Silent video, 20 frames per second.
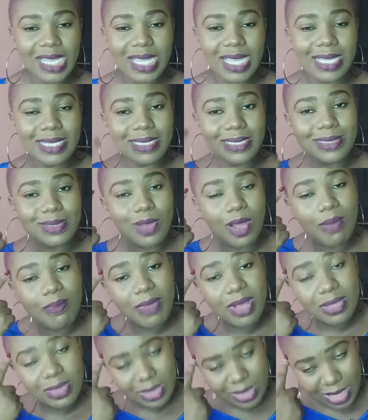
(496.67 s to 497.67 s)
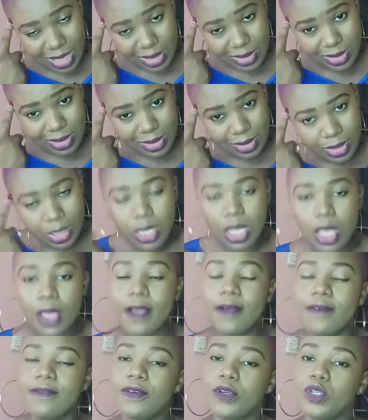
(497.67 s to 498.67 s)
it is common sense
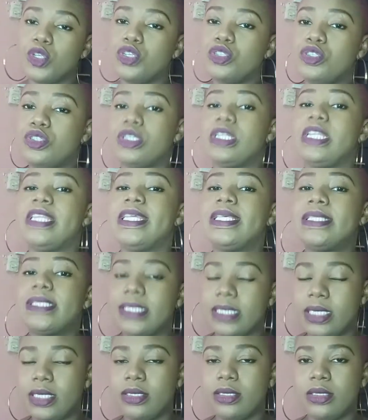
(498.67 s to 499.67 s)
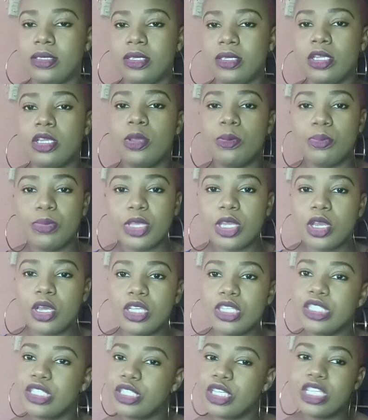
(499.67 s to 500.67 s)
for you to listen,
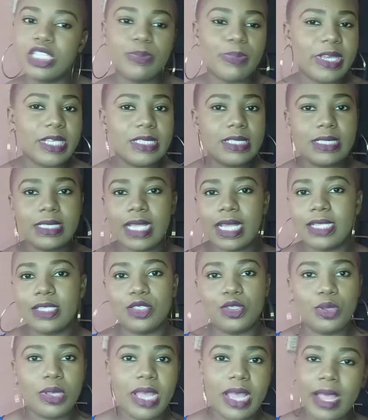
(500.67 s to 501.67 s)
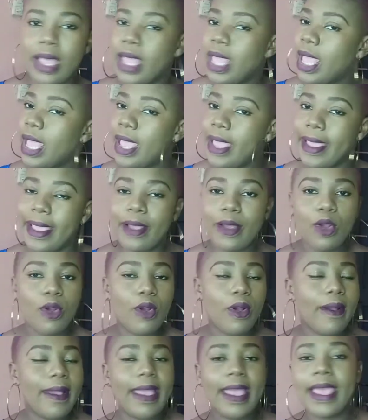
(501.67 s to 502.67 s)
because this person that you are
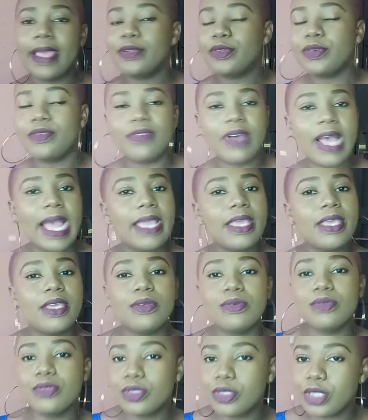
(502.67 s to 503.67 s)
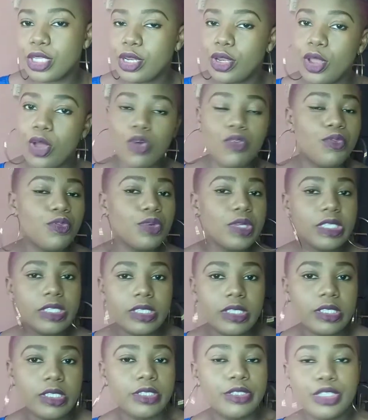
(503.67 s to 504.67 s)
head over heels in love
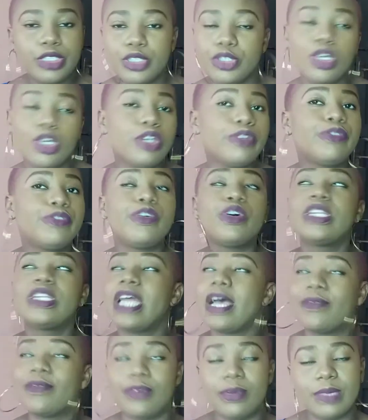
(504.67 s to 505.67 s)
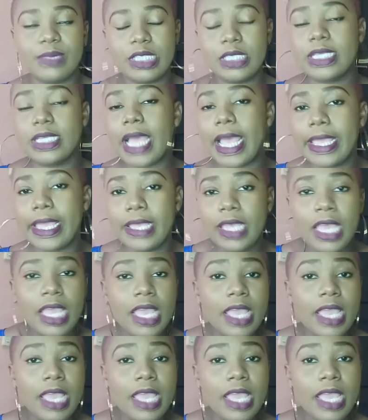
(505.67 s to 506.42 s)
with did not fall down from the sky.